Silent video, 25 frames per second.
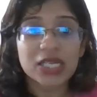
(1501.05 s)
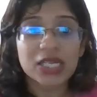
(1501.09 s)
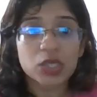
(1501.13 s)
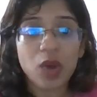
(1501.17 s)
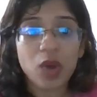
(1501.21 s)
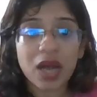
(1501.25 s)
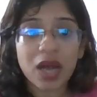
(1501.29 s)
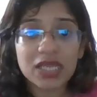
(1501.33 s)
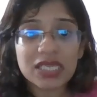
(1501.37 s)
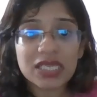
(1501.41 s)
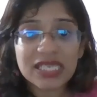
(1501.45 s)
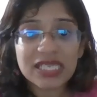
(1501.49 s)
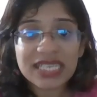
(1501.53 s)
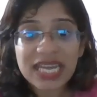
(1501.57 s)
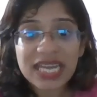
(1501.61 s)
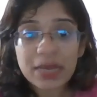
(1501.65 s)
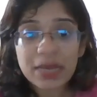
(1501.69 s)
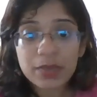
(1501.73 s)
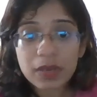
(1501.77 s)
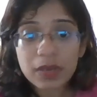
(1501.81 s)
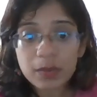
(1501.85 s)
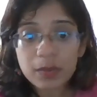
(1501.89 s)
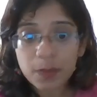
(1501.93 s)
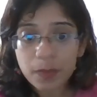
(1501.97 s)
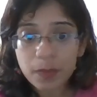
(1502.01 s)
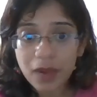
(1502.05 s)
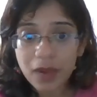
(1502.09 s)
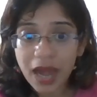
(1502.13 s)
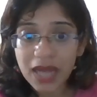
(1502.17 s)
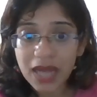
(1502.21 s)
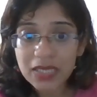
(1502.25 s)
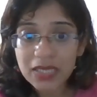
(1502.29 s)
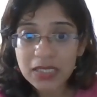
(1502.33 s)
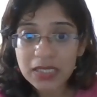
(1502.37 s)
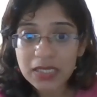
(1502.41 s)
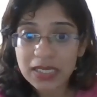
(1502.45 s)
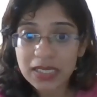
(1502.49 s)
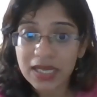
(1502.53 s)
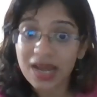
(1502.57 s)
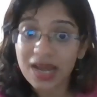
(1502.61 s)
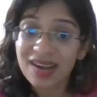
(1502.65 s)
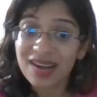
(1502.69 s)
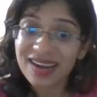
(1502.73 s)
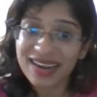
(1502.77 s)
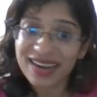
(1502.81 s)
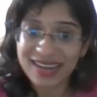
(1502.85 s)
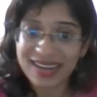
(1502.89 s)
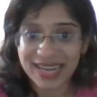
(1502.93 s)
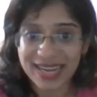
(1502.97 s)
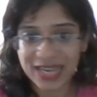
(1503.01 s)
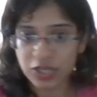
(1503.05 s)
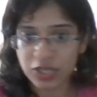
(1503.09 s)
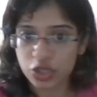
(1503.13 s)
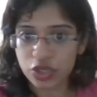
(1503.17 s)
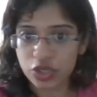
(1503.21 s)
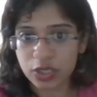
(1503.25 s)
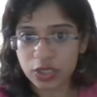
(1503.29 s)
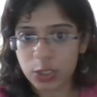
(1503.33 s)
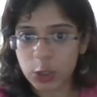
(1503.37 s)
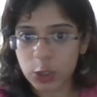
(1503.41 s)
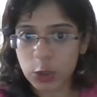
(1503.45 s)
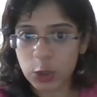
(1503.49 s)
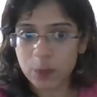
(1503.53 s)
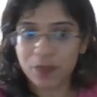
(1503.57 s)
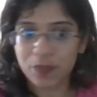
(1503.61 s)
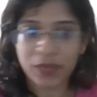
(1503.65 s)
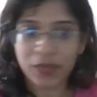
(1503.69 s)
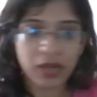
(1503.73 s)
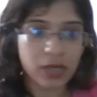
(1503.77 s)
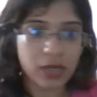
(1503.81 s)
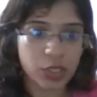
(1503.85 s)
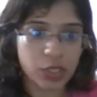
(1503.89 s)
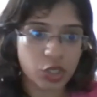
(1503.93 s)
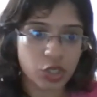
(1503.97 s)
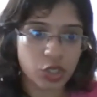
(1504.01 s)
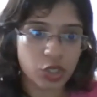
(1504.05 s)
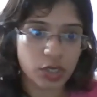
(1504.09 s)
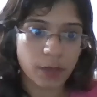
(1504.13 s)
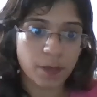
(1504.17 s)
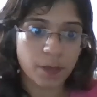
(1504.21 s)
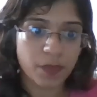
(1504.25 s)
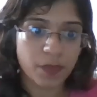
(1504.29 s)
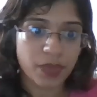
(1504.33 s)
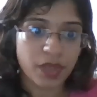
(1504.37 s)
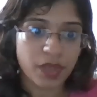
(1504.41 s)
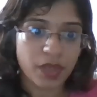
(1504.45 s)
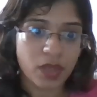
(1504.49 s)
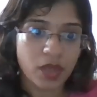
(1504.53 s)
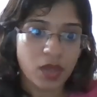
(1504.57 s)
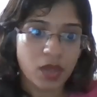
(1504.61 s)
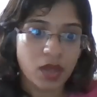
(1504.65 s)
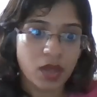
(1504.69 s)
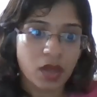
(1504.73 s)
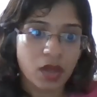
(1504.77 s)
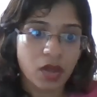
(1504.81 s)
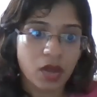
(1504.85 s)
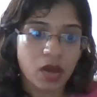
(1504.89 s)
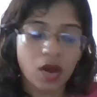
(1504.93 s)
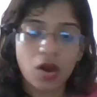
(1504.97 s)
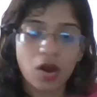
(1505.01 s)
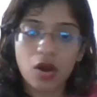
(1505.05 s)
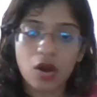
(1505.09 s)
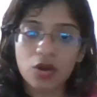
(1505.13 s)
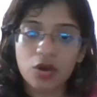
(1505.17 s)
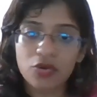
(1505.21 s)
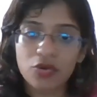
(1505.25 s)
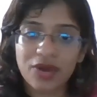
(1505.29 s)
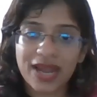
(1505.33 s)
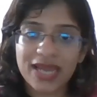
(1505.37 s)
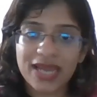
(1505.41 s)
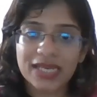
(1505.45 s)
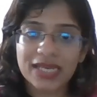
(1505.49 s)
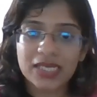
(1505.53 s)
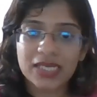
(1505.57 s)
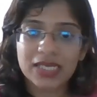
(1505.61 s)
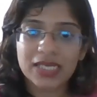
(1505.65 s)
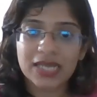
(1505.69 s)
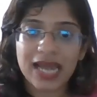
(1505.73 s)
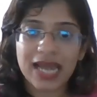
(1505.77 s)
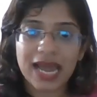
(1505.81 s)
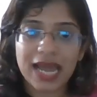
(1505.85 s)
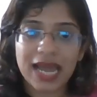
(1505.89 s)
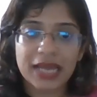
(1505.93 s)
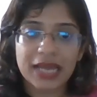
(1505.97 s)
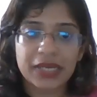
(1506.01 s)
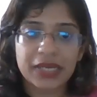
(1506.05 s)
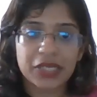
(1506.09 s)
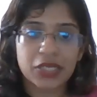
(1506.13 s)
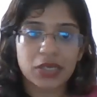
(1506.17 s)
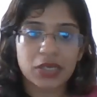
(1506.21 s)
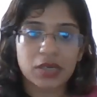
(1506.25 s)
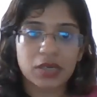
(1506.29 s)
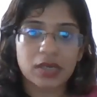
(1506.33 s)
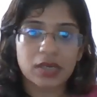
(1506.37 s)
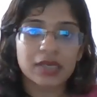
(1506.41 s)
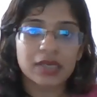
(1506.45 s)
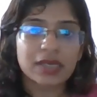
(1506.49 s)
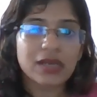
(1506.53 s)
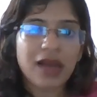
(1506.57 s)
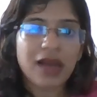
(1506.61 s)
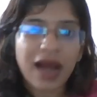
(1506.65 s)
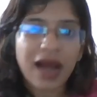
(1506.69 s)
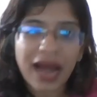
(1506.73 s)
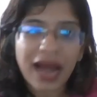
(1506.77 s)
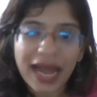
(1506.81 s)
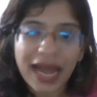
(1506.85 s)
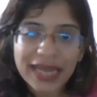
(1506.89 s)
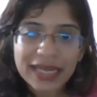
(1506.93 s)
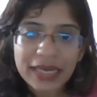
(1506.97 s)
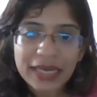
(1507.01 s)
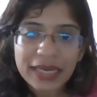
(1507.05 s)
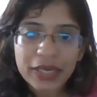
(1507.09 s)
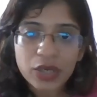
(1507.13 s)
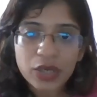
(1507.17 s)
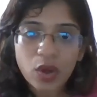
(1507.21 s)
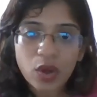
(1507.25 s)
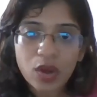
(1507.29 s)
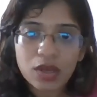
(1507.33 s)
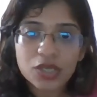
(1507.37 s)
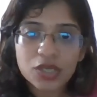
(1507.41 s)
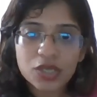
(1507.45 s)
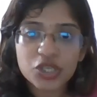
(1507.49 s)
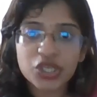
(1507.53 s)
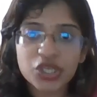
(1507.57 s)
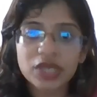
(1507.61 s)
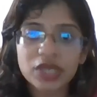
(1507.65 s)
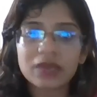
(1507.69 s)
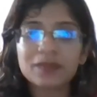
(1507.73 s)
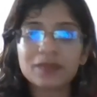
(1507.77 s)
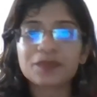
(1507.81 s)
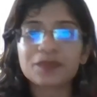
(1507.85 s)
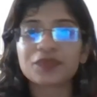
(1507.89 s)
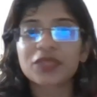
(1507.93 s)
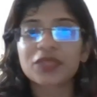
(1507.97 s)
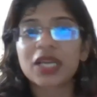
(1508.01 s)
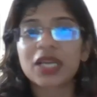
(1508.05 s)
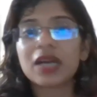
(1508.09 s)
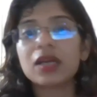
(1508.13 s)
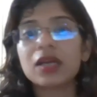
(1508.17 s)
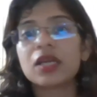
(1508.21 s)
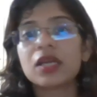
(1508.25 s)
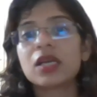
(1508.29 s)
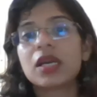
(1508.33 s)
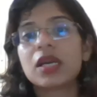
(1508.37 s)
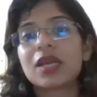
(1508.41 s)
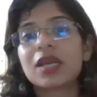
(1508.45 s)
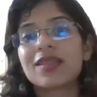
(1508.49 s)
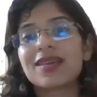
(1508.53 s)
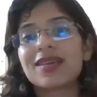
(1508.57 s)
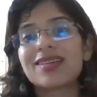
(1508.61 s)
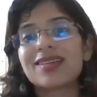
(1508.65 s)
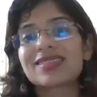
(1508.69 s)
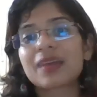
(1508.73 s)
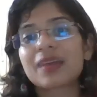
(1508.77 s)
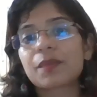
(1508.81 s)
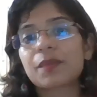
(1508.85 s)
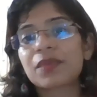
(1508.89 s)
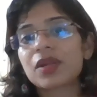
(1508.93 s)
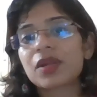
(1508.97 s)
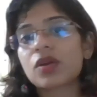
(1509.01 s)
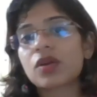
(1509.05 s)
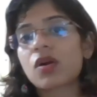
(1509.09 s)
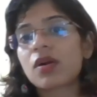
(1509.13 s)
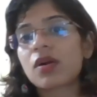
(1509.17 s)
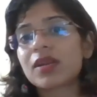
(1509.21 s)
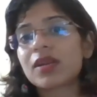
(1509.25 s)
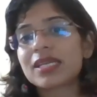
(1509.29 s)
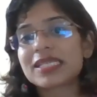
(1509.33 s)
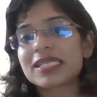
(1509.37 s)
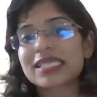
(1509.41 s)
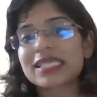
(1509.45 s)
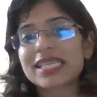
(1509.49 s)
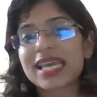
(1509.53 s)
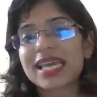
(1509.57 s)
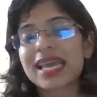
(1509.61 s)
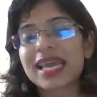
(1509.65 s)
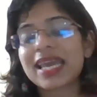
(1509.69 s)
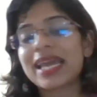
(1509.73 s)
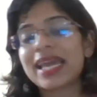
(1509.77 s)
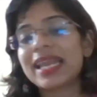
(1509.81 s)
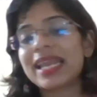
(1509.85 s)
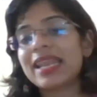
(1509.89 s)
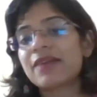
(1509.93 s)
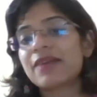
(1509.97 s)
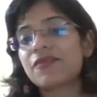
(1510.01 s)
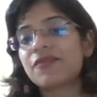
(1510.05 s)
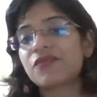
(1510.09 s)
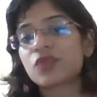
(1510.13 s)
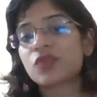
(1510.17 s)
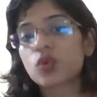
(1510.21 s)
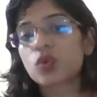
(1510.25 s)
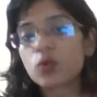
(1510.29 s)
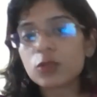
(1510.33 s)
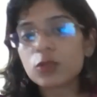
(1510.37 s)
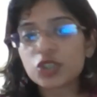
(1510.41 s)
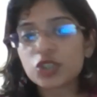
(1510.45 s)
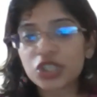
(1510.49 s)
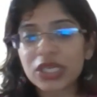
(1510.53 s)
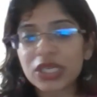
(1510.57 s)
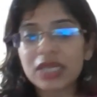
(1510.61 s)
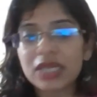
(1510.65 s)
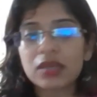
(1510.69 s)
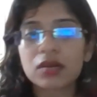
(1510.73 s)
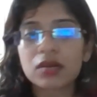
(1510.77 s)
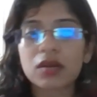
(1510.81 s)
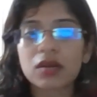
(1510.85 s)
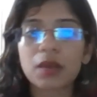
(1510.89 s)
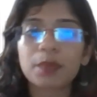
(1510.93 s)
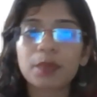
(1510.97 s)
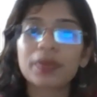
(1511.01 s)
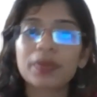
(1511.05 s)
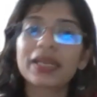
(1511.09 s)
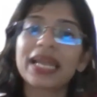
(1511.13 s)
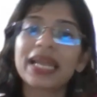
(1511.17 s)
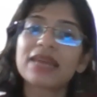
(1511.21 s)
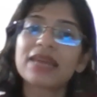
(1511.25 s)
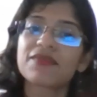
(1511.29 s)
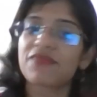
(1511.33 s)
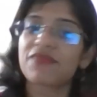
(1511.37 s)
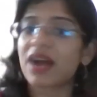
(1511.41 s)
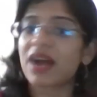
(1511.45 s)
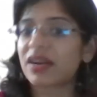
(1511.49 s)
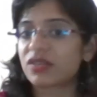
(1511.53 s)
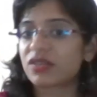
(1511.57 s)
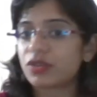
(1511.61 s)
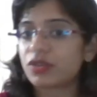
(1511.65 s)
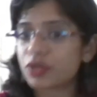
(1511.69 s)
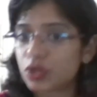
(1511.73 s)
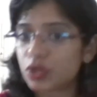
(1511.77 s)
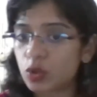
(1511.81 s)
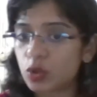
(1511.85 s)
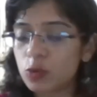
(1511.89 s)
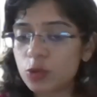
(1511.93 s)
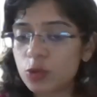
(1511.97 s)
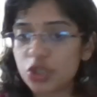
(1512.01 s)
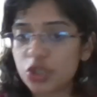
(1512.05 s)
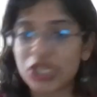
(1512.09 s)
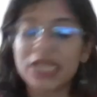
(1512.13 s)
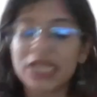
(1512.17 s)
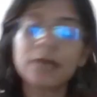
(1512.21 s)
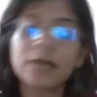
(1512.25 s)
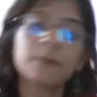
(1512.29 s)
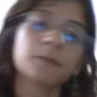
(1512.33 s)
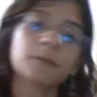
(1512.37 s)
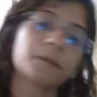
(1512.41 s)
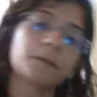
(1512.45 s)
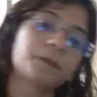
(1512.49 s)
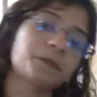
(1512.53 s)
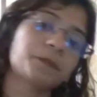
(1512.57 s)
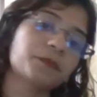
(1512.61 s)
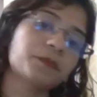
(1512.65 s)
So, unstable plaques, they are dangerous. Understood? All right, and a little high-end knowledge here. Yeah, there is something called as KLF2 gene, crupple-like factor 2 gene.